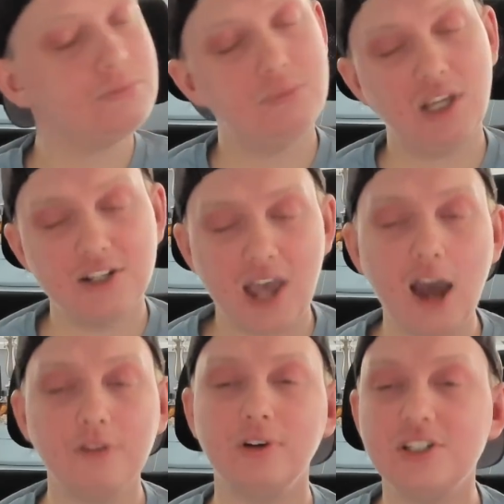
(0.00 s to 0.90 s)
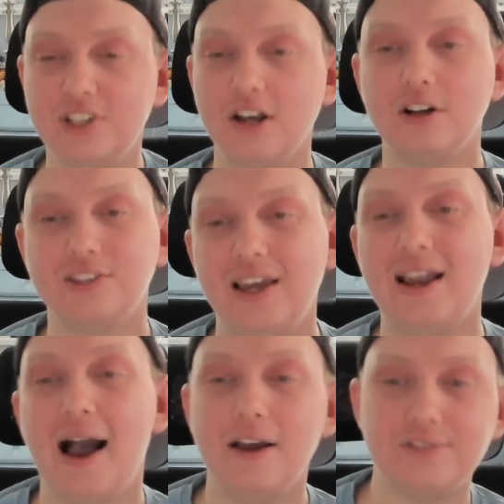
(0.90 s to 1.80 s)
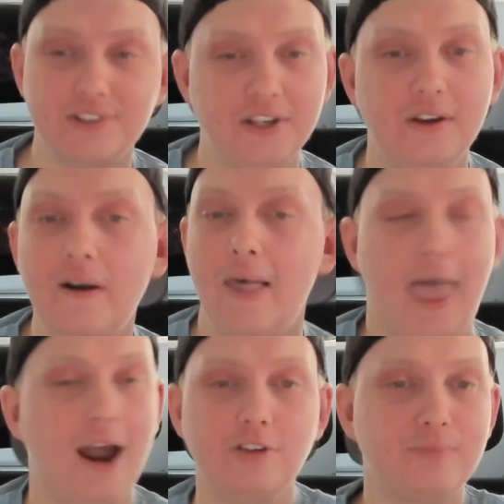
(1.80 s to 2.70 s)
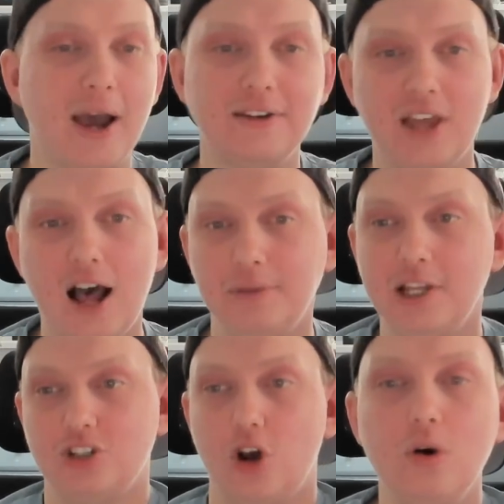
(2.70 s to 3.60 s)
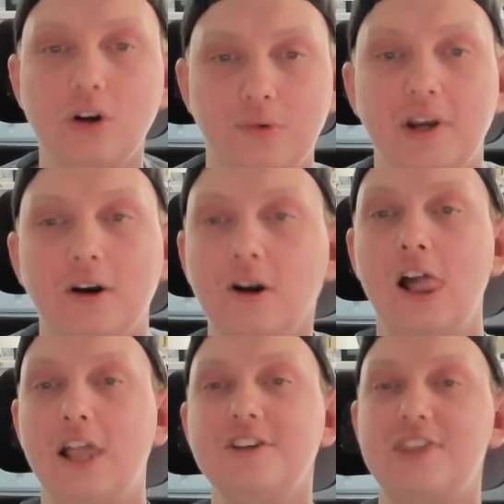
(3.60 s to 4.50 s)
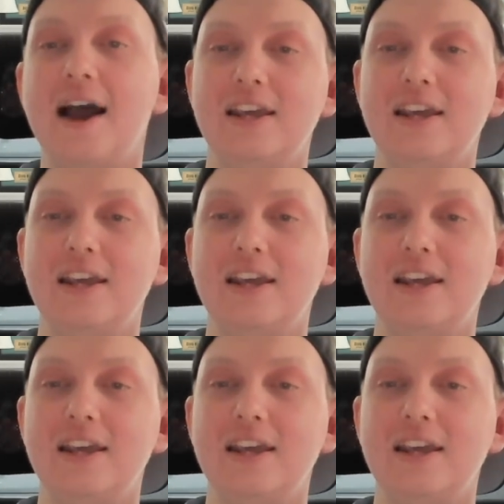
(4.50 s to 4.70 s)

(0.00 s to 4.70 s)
Because every single thing I have seen out of Mike Tomlin his whole career is that